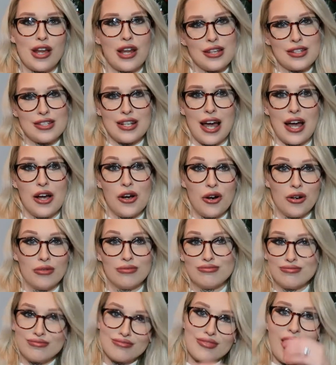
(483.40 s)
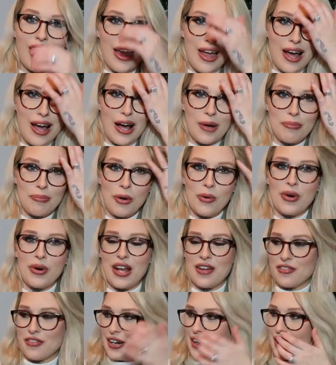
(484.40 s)
he's like, oh, put
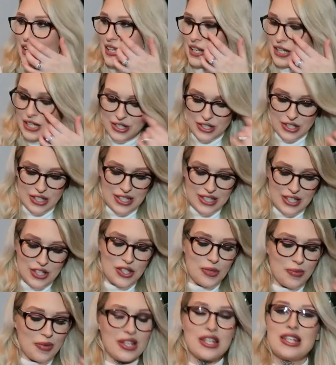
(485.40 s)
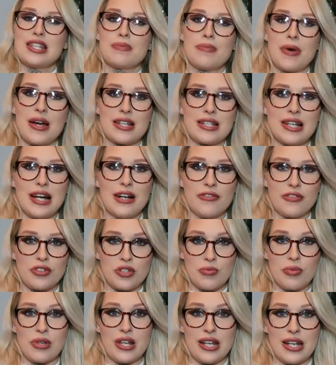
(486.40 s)
whatever in. So this is something he's picked out for
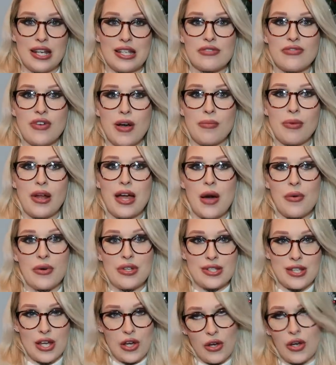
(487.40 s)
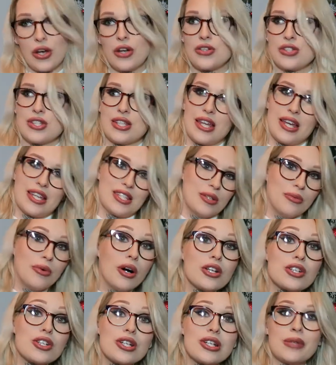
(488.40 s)
somebody in his family. I won't say who, just in case they're
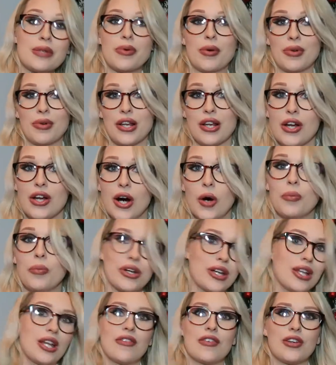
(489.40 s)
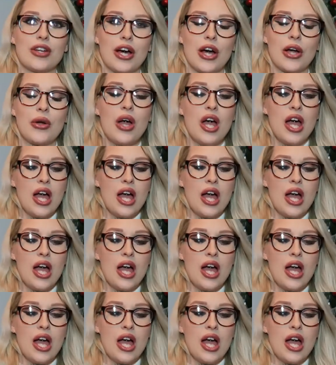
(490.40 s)
watching. They're probably not, but you never know.